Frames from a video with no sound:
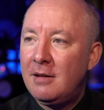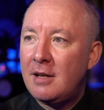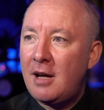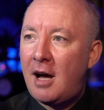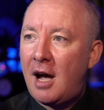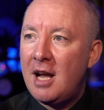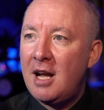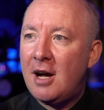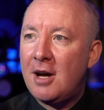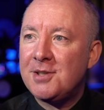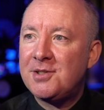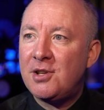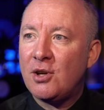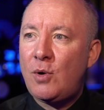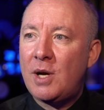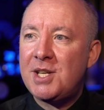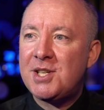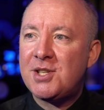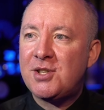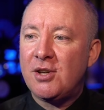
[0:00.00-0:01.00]
I asked the
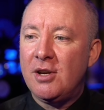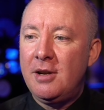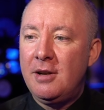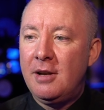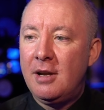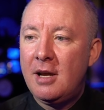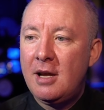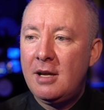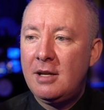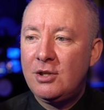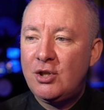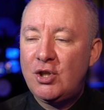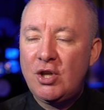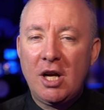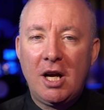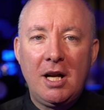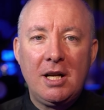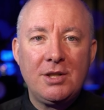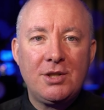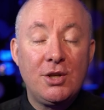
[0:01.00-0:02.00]
question,
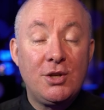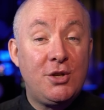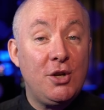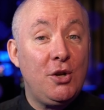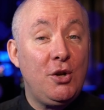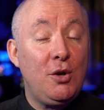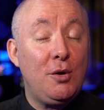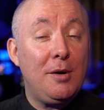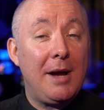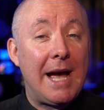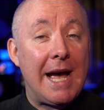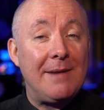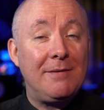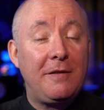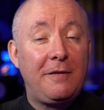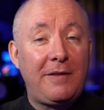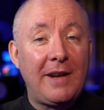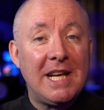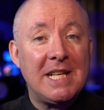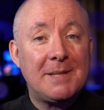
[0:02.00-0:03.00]
Church, do you have a
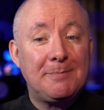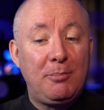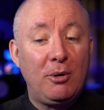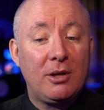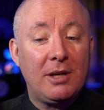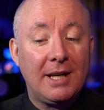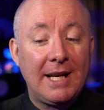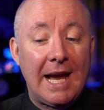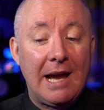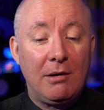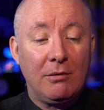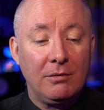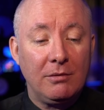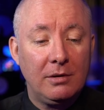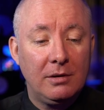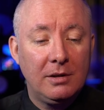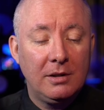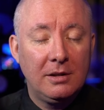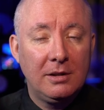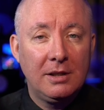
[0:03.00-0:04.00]
Facebook account?
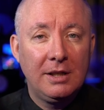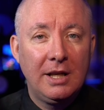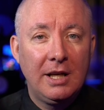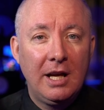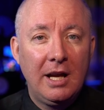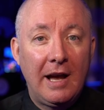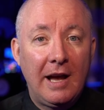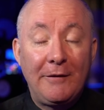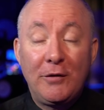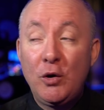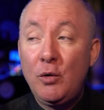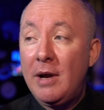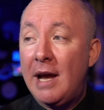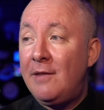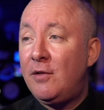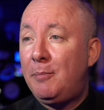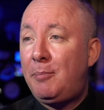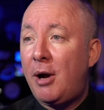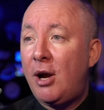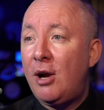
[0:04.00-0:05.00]
Have you
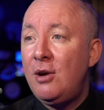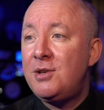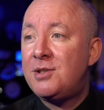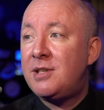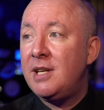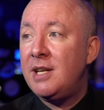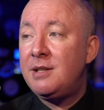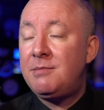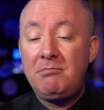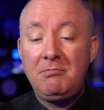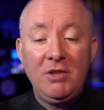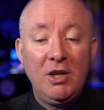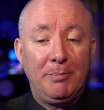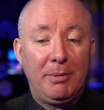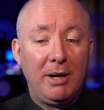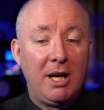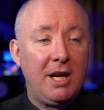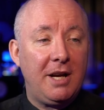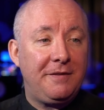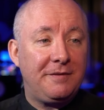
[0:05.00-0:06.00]
ever posted your
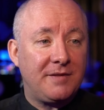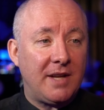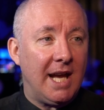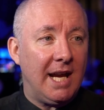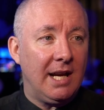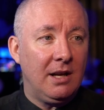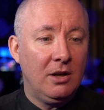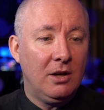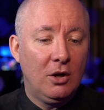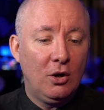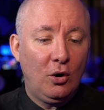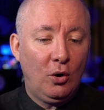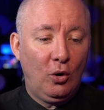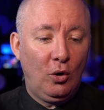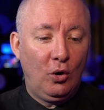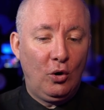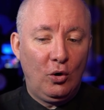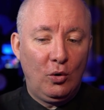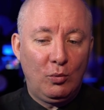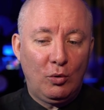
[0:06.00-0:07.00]
birthday
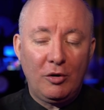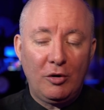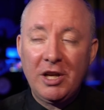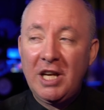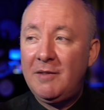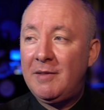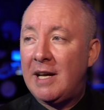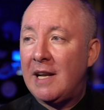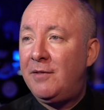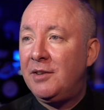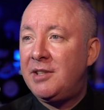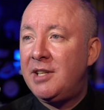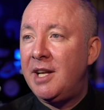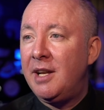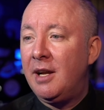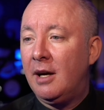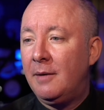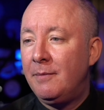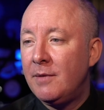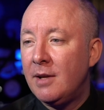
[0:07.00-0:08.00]
or what you've had for
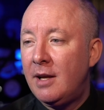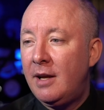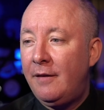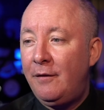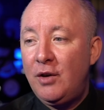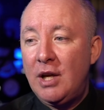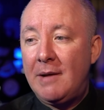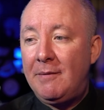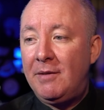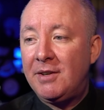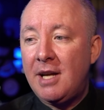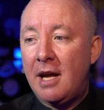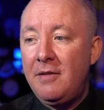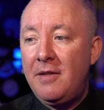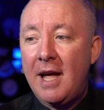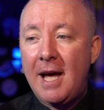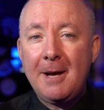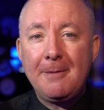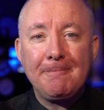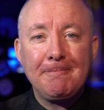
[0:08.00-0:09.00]
dinner? Have you ever done
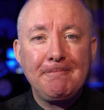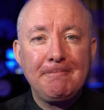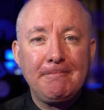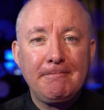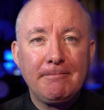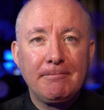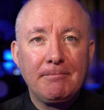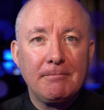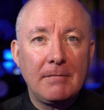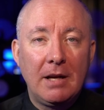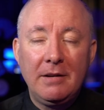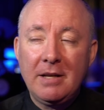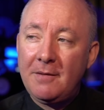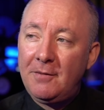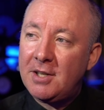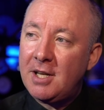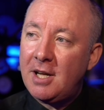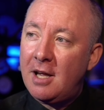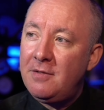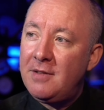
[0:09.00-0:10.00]
that? Have you
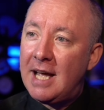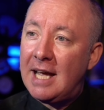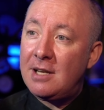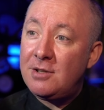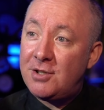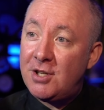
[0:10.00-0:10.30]
ever done that?